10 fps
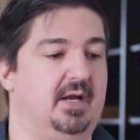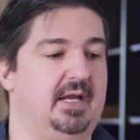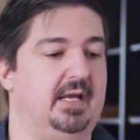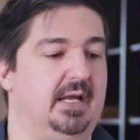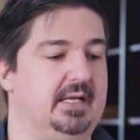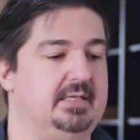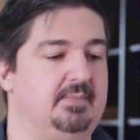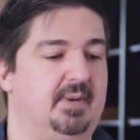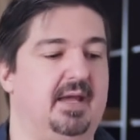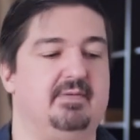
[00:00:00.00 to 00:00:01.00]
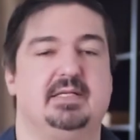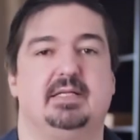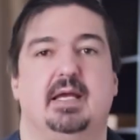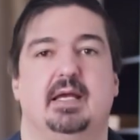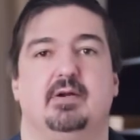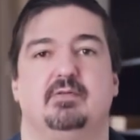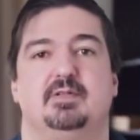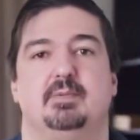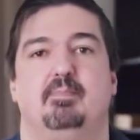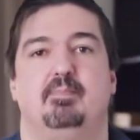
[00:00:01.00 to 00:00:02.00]
I end up having to head
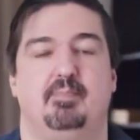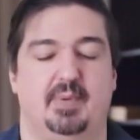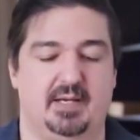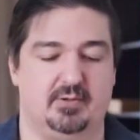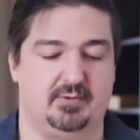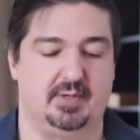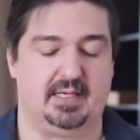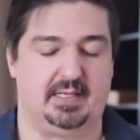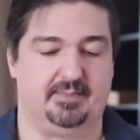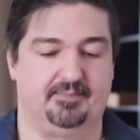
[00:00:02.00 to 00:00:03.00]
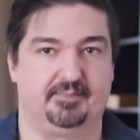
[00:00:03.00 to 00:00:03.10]
off to bed already.